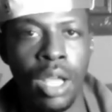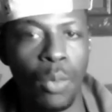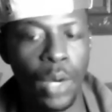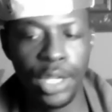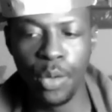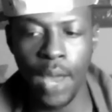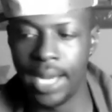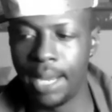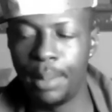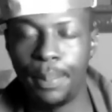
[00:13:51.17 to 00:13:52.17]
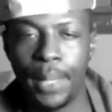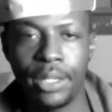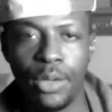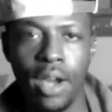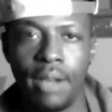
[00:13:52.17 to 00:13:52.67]
Where you at? Let me
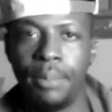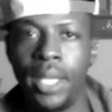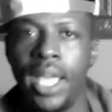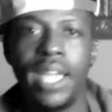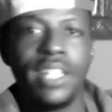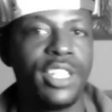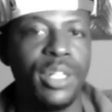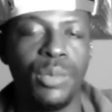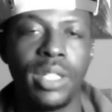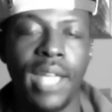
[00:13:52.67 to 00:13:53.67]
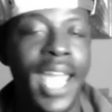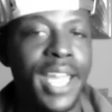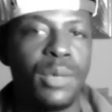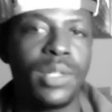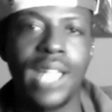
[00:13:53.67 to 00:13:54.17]
pick you up. And
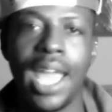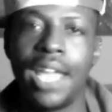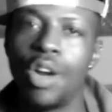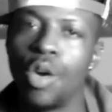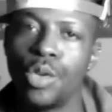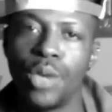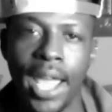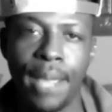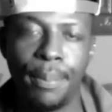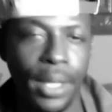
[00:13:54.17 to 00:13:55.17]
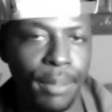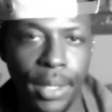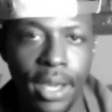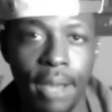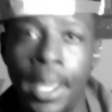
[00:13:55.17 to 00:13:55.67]
Hannah was like, oh, you can't pick
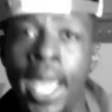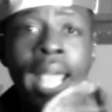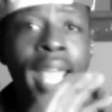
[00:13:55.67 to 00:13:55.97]
me up.